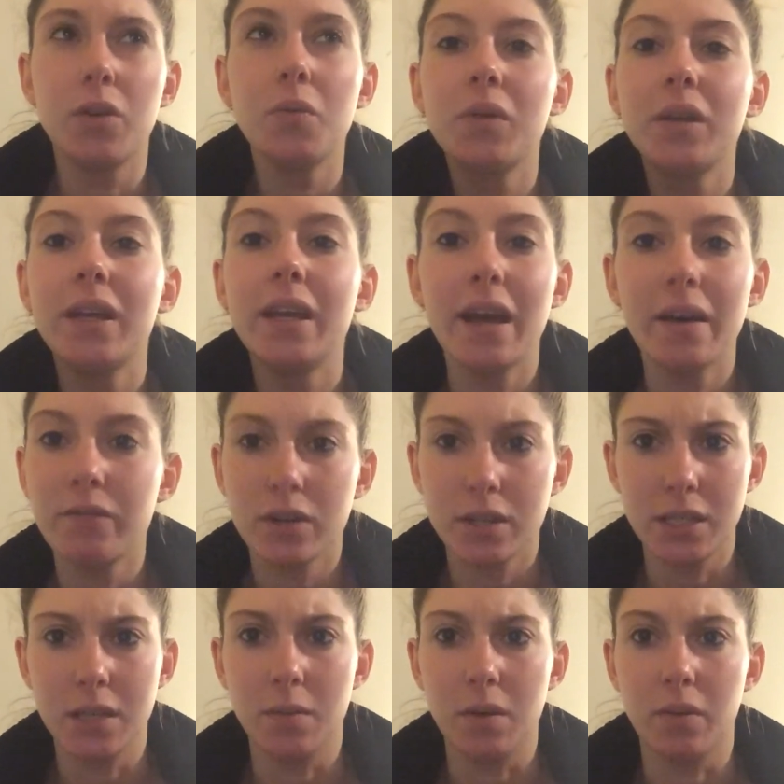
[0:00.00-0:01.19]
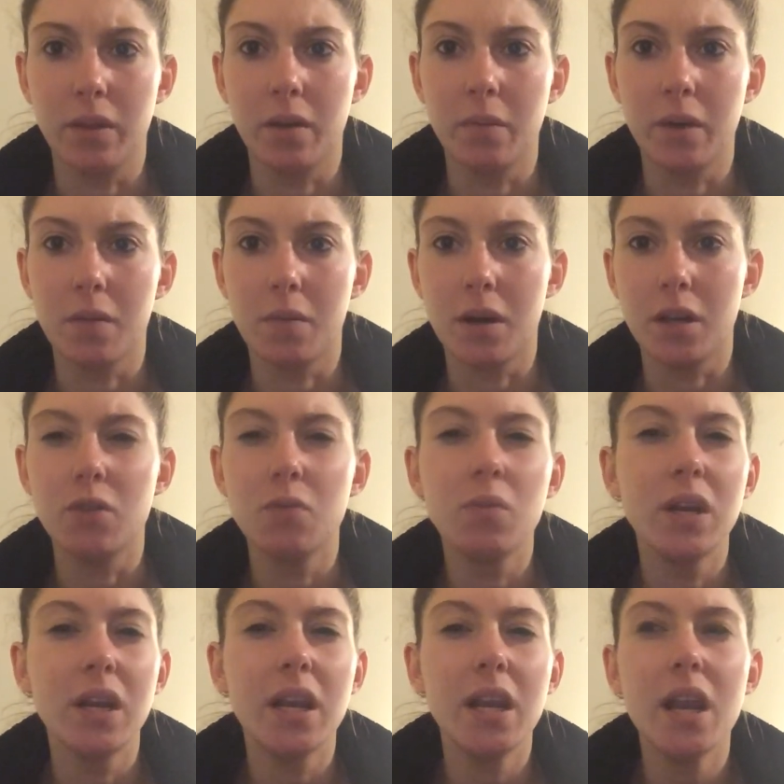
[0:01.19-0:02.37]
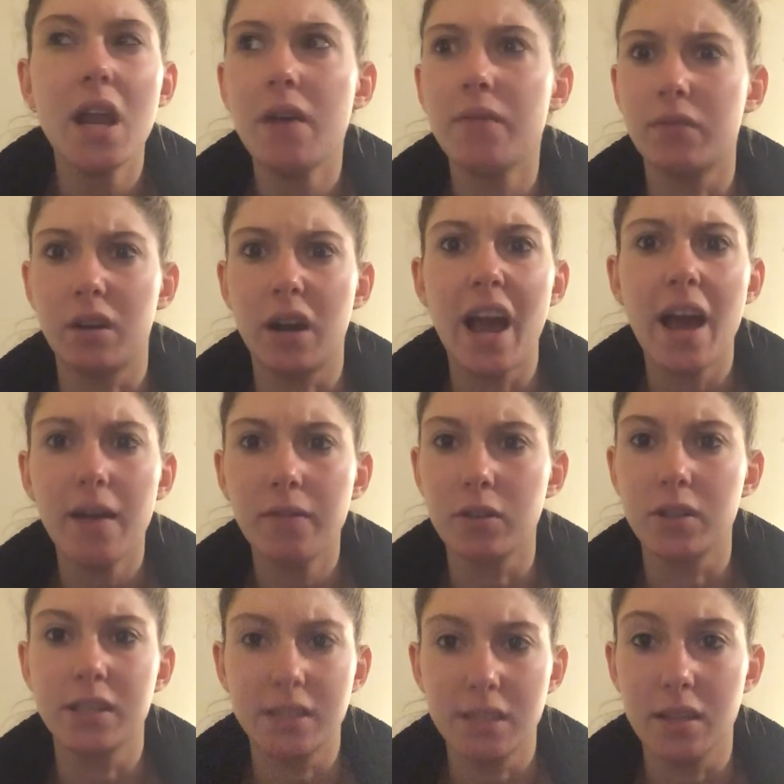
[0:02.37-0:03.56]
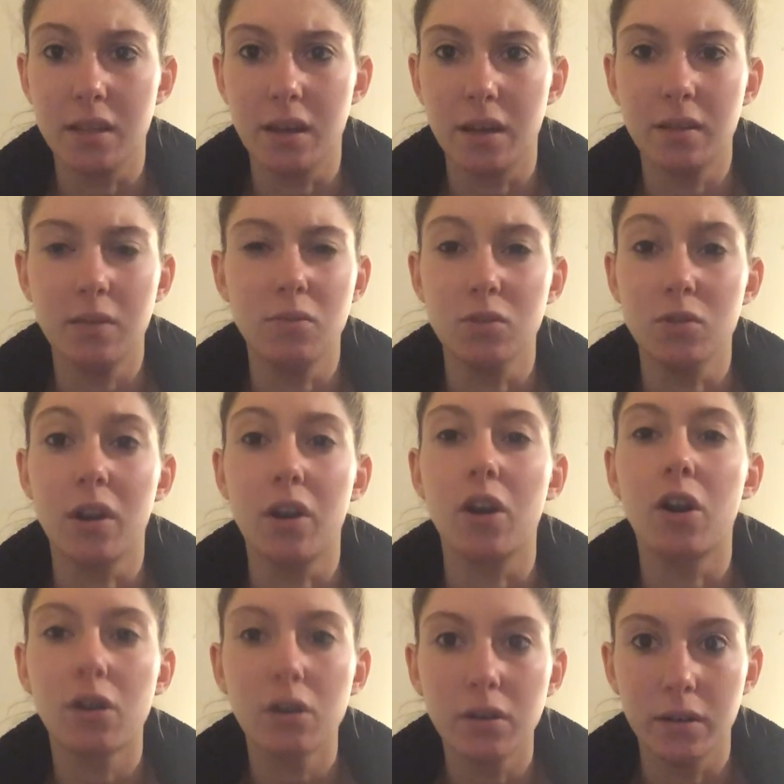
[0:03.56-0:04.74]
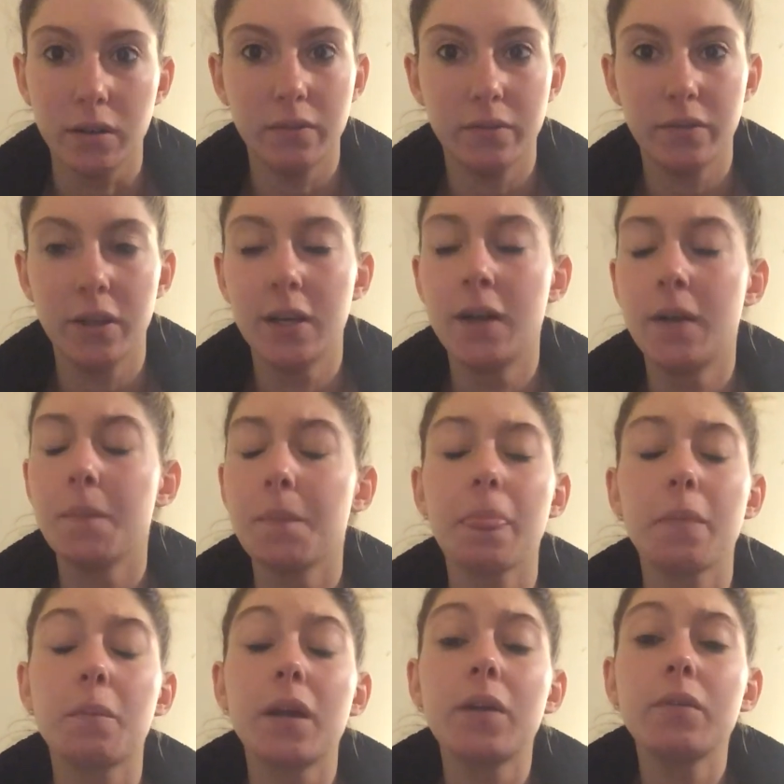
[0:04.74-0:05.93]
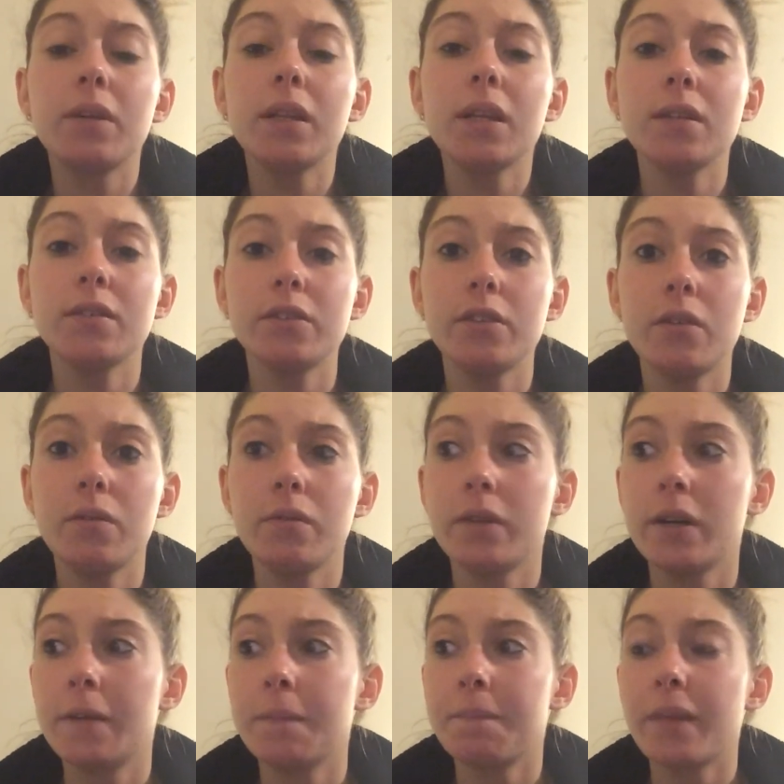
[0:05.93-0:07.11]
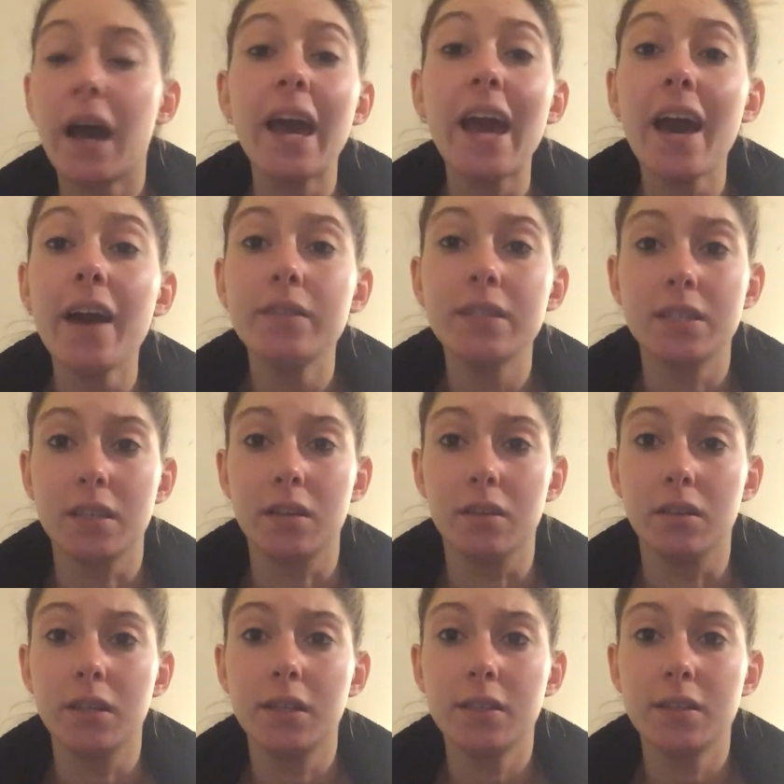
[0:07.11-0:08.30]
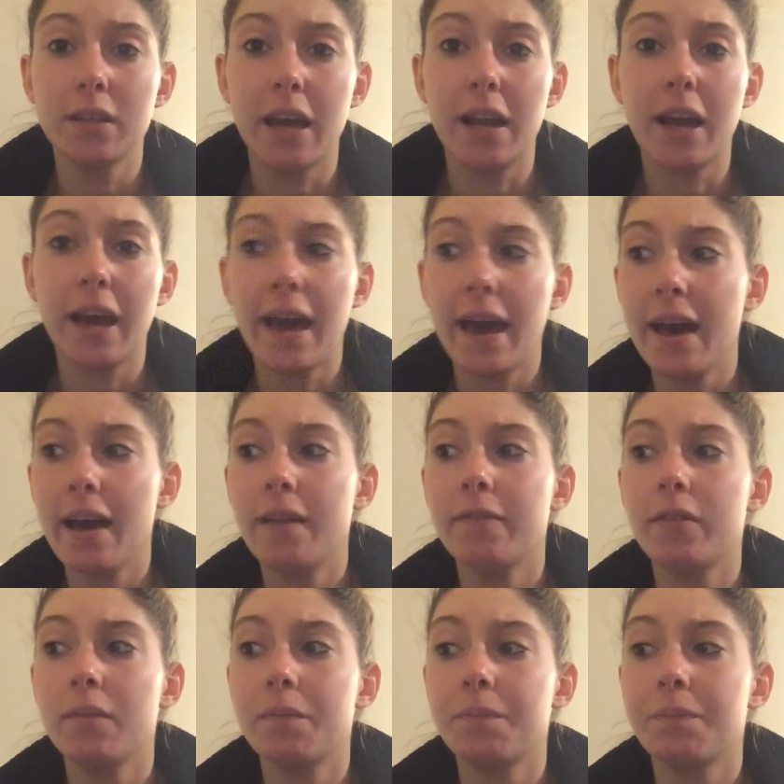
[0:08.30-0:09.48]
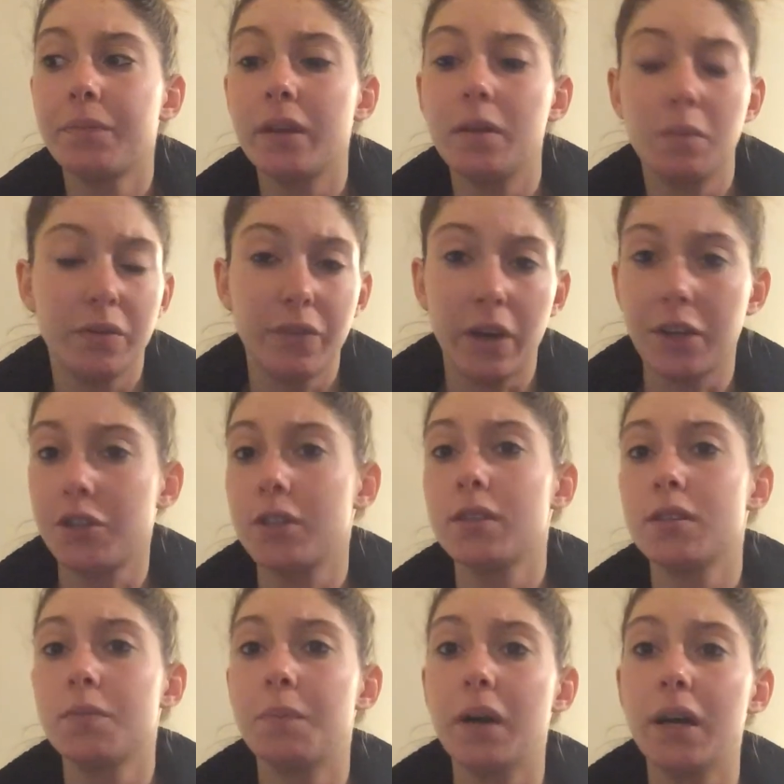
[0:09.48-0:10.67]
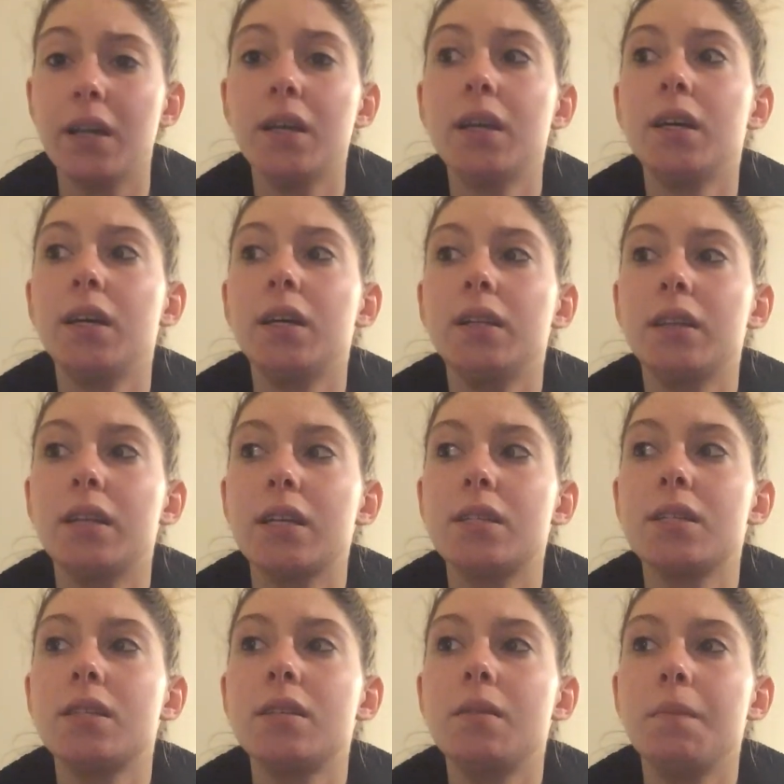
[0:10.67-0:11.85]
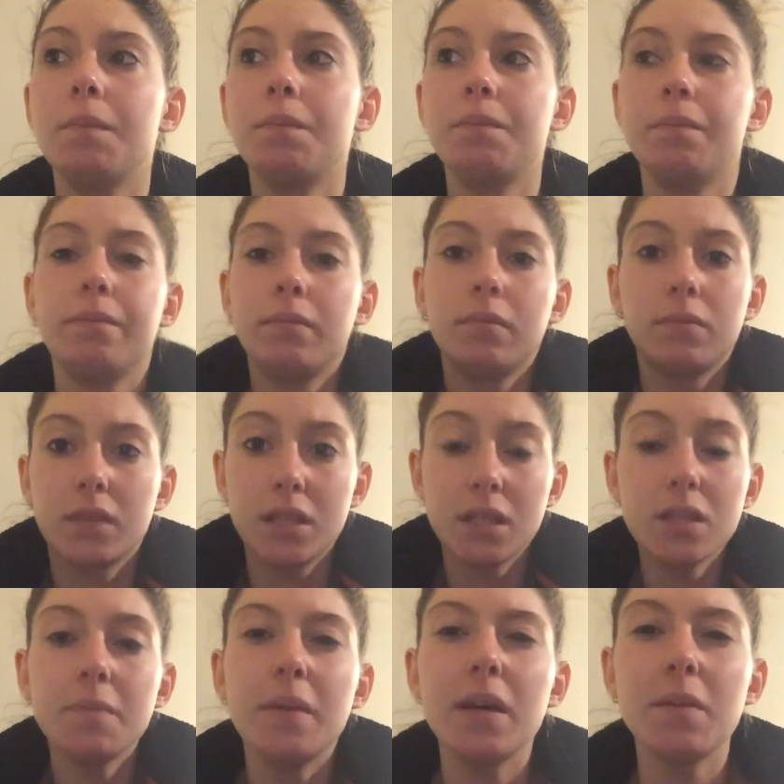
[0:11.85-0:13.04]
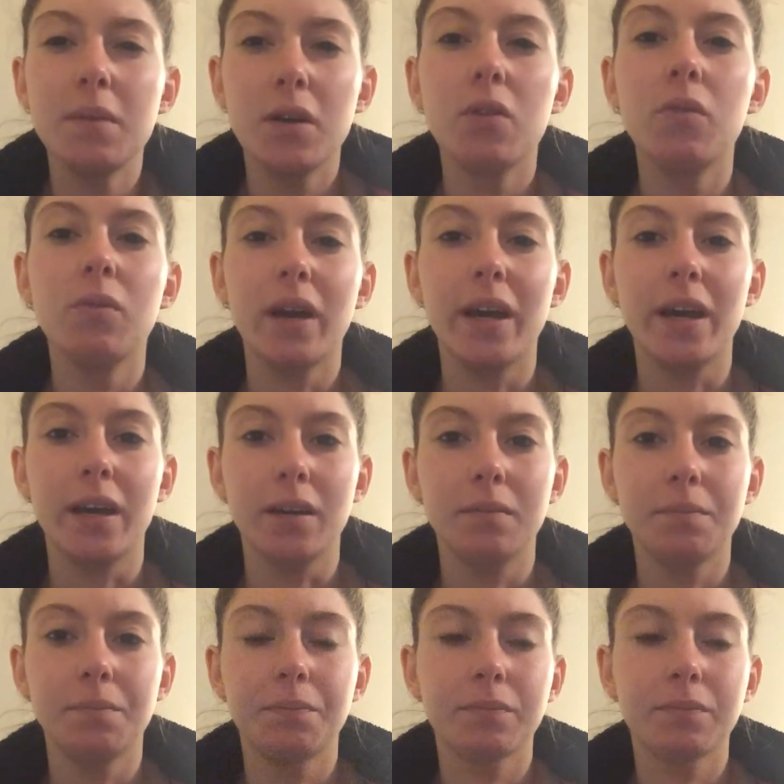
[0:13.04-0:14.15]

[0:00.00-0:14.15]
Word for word: you would never see me without makeup on. You would never, ever see that. That was unheard of. But I realize, you know, I have insecurities and I have imperfections, but that doesn't this doesn't make me who I am.